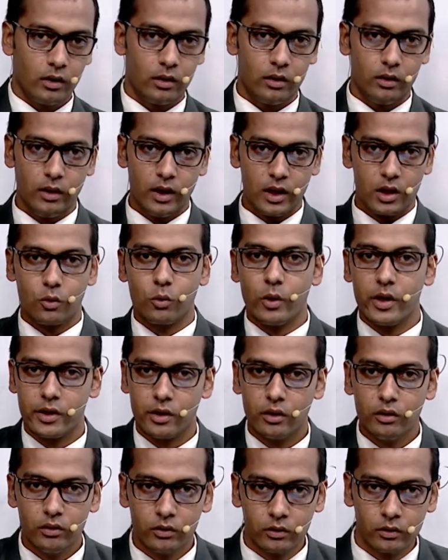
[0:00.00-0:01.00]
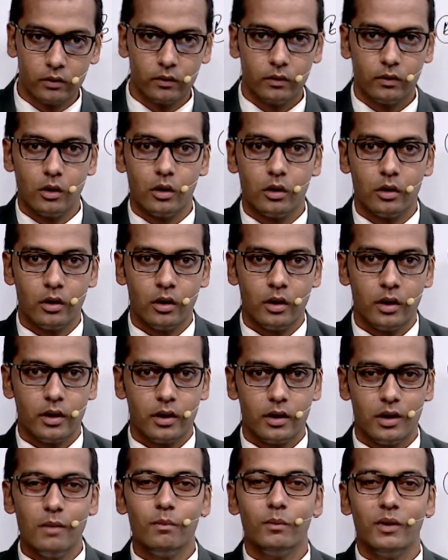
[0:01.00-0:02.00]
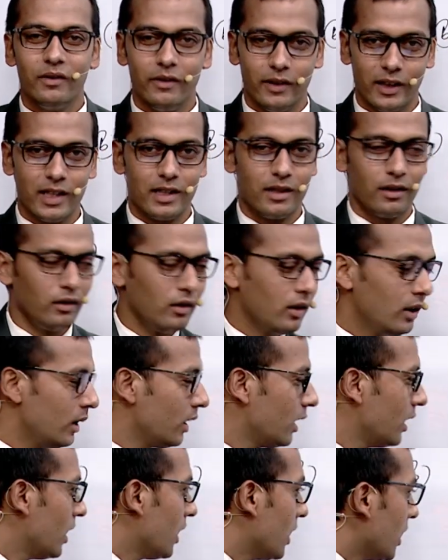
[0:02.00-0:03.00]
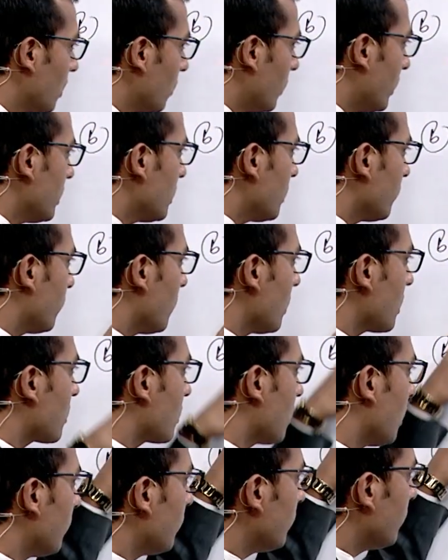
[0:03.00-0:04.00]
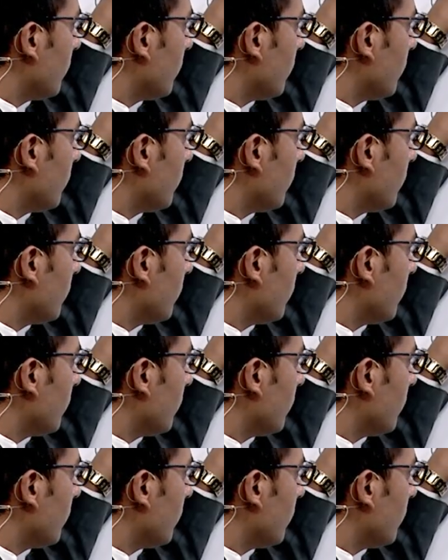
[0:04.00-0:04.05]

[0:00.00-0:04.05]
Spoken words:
next question for simplification. What is the first term?